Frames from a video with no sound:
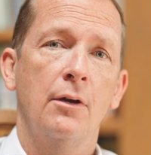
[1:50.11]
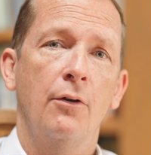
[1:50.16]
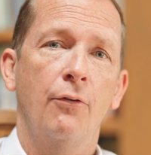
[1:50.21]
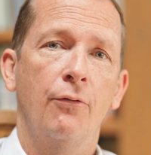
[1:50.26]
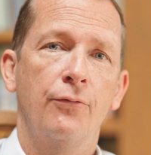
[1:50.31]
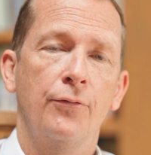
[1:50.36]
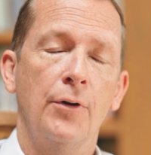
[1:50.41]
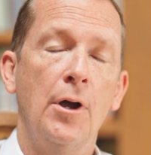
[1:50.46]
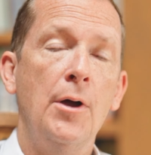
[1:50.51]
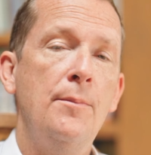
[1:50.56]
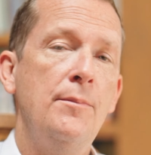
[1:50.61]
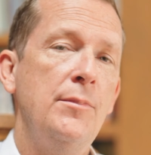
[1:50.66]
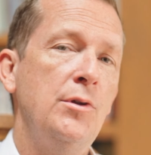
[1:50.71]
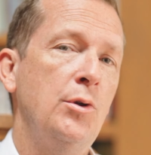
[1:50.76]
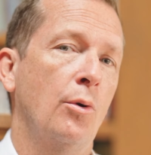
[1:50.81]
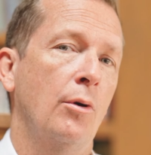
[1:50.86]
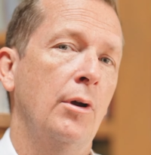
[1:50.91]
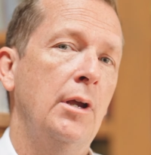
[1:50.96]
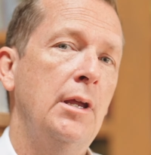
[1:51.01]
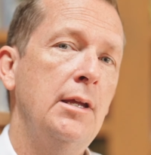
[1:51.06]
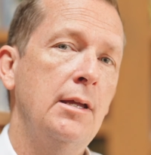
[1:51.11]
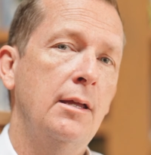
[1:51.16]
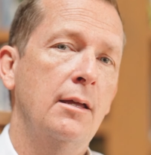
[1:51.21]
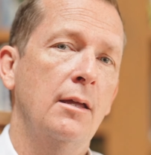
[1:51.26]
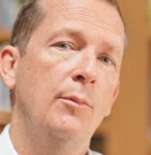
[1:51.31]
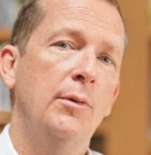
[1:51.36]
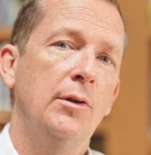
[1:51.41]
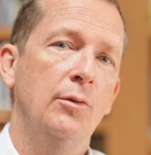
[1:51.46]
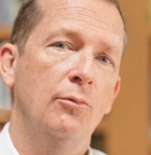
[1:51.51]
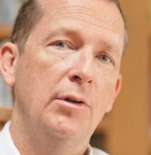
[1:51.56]
from your
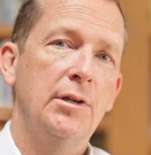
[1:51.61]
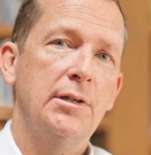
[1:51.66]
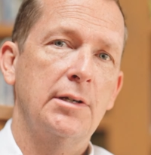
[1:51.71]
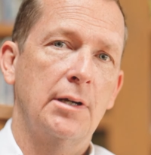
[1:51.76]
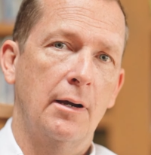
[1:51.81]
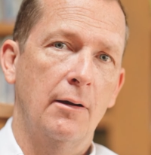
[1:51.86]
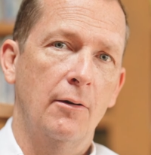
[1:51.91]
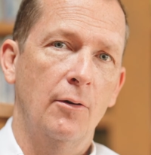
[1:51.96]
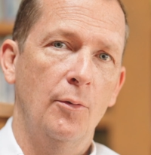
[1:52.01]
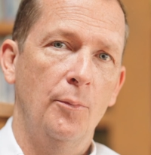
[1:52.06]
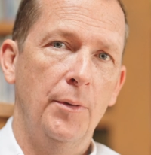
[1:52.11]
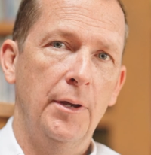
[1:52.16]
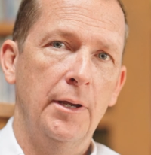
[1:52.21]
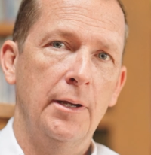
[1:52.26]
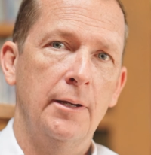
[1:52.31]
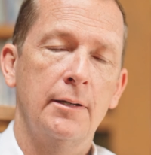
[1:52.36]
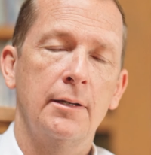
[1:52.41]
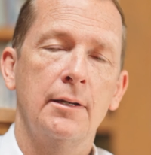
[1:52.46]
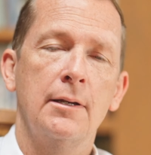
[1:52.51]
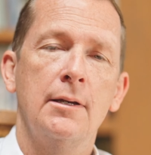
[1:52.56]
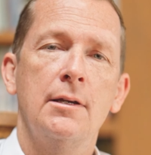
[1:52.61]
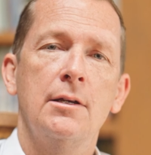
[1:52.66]
income in retirement